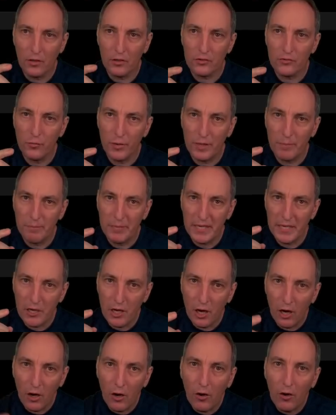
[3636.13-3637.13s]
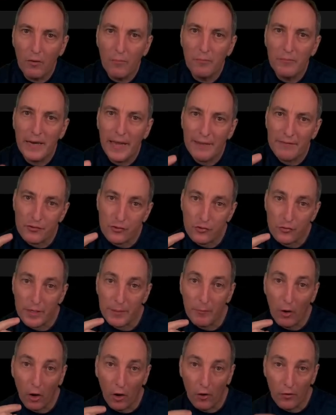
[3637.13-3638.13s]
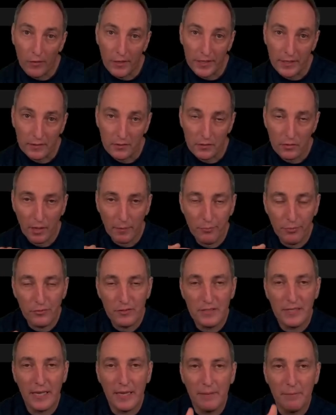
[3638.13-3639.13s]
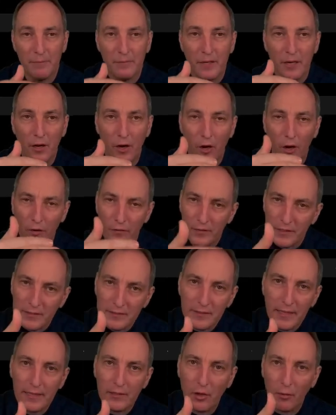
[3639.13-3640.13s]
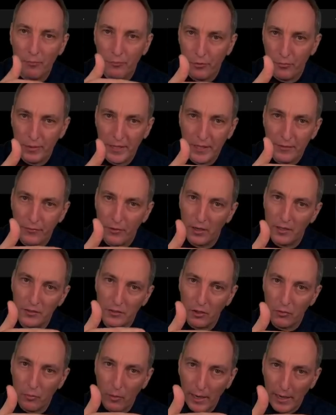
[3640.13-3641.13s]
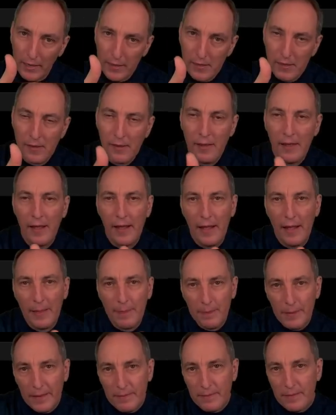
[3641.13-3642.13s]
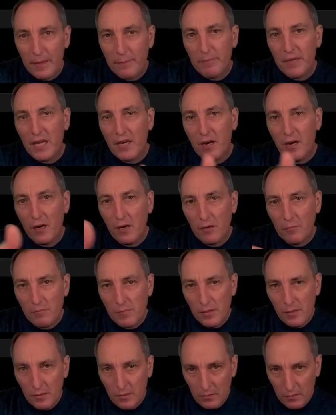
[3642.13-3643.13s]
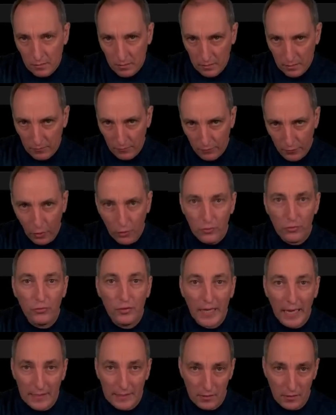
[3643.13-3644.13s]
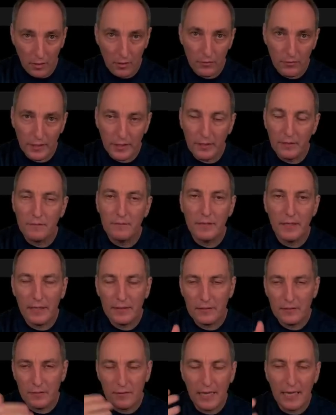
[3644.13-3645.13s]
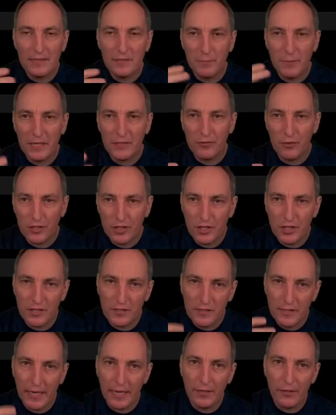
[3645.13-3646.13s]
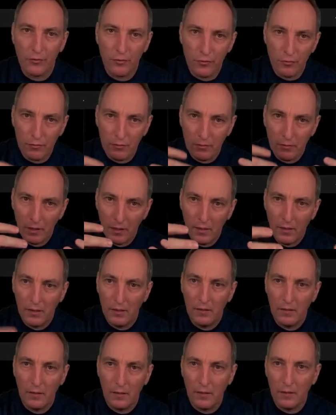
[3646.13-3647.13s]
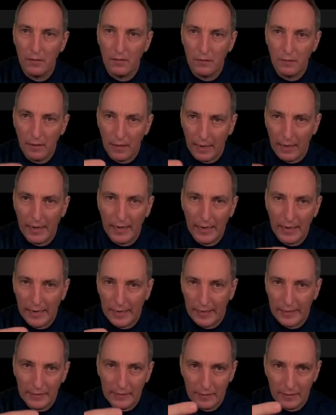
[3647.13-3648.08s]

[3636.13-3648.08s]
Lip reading: will become live stream only. So I put them unlisted or public for a little while, and then they become for you guys only. Yeah, so that's my strategy. Schedule, highly